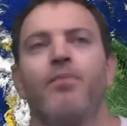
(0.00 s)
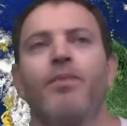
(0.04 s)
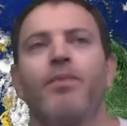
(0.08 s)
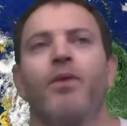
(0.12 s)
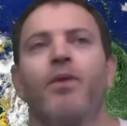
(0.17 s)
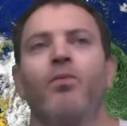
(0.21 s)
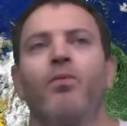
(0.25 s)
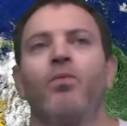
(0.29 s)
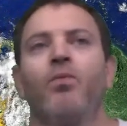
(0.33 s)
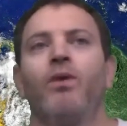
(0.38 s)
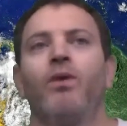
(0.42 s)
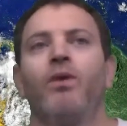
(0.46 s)

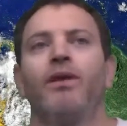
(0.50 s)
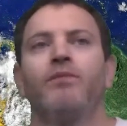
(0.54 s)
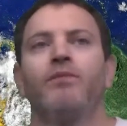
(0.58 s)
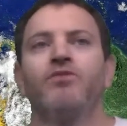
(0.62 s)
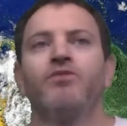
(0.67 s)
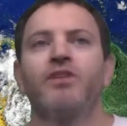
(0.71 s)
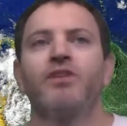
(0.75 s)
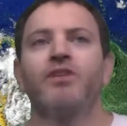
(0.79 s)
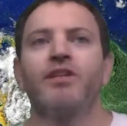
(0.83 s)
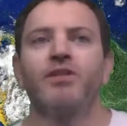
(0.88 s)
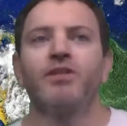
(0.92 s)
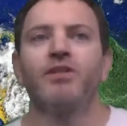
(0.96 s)
What I'm
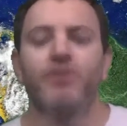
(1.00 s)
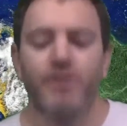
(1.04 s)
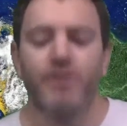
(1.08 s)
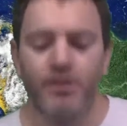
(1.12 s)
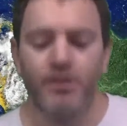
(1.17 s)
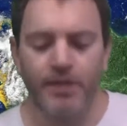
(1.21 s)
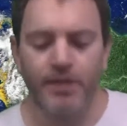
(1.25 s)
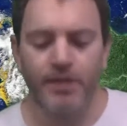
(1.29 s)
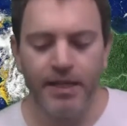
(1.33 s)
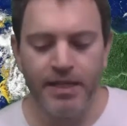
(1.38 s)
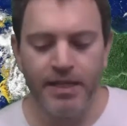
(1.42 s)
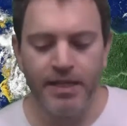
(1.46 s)
trying to do
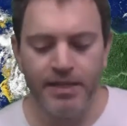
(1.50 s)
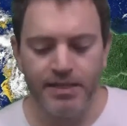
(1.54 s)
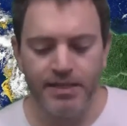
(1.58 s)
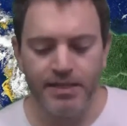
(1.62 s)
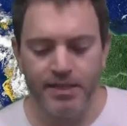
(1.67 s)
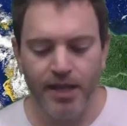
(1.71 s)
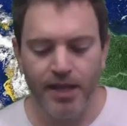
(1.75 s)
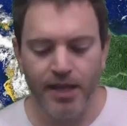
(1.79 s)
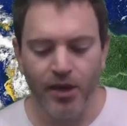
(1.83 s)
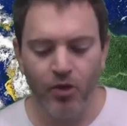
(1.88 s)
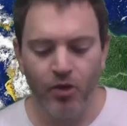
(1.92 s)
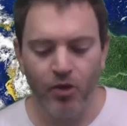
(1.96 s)
here is
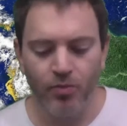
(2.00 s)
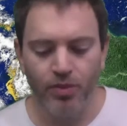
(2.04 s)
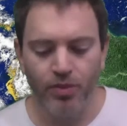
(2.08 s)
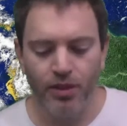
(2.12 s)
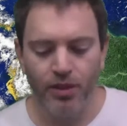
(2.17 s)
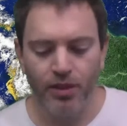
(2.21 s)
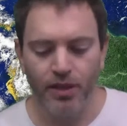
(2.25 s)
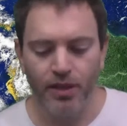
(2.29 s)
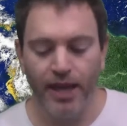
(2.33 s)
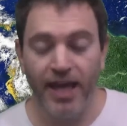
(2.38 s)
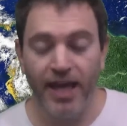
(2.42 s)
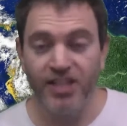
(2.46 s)
help
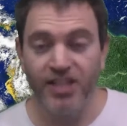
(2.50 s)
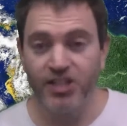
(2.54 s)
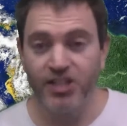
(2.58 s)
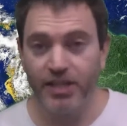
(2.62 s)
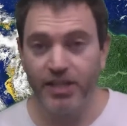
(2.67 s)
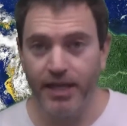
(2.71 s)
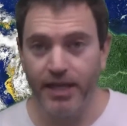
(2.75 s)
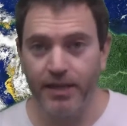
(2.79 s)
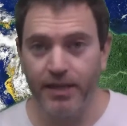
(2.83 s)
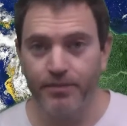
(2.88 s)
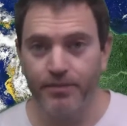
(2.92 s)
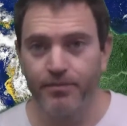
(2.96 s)

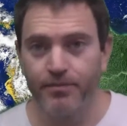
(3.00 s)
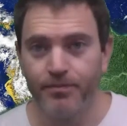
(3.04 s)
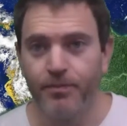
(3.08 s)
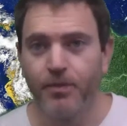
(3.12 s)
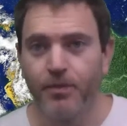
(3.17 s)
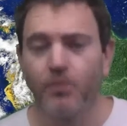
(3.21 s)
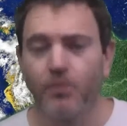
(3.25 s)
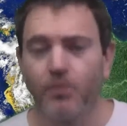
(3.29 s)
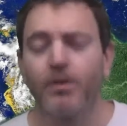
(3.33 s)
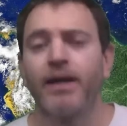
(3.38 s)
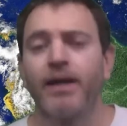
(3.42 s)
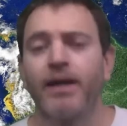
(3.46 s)
educate,
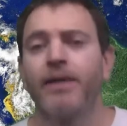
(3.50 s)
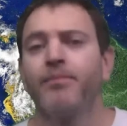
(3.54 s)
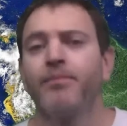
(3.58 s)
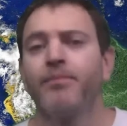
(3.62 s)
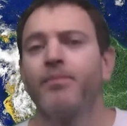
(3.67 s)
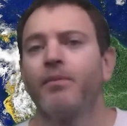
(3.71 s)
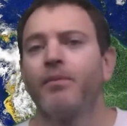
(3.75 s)
right?